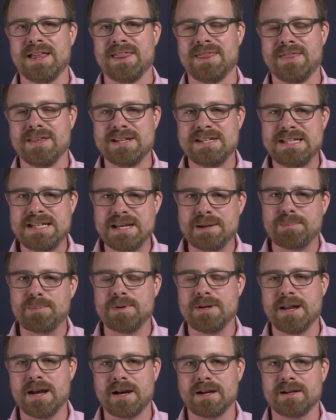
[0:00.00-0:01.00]
the deep
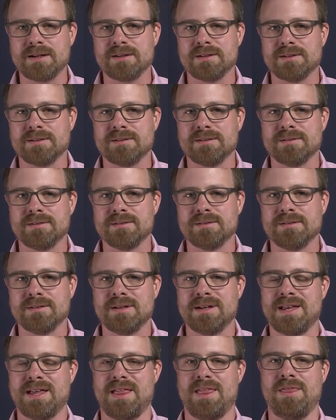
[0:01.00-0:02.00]
neck,
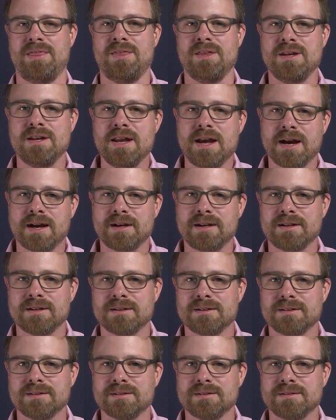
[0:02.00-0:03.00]
the neck,
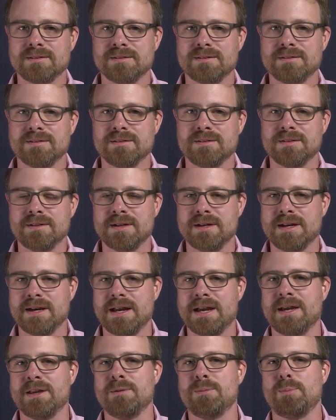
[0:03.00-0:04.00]

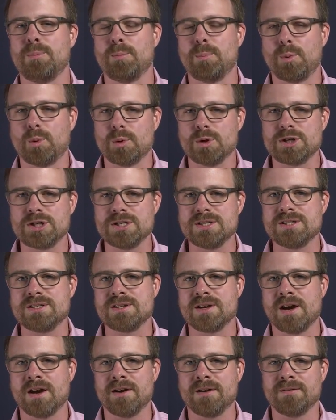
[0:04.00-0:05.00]
and portions
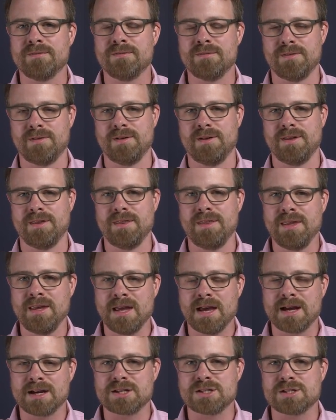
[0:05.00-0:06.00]
of the
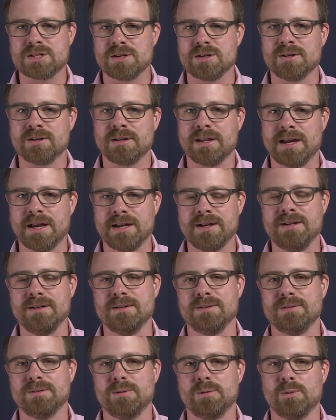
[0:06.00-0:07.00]
external head
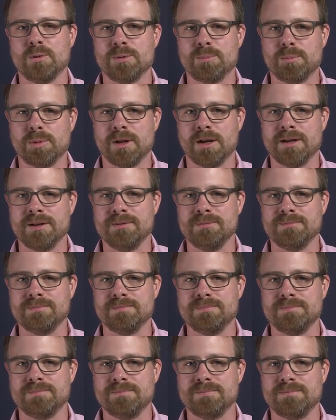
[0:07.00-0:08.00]
with blood.
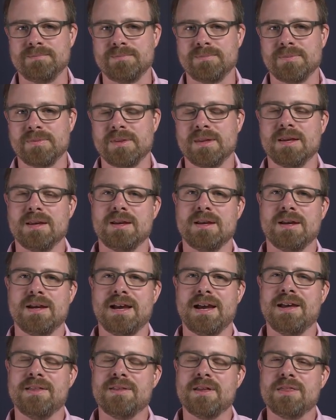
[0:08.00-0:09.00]

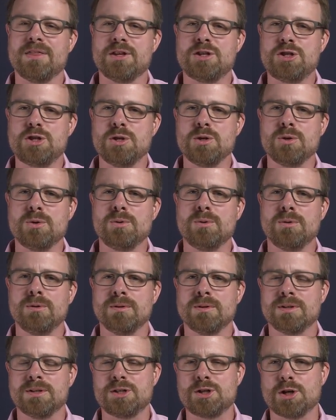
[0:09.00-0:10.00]
And then the two
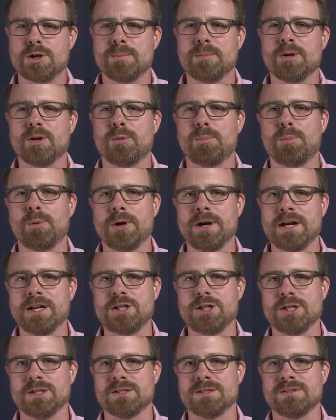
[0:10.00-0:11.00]
terminal
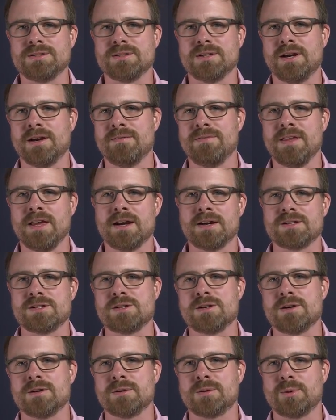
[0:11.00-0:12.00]
branches of the
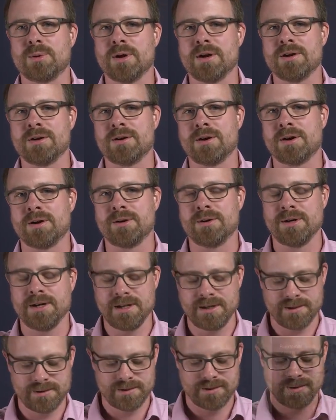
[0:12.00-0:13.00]
external carotid artery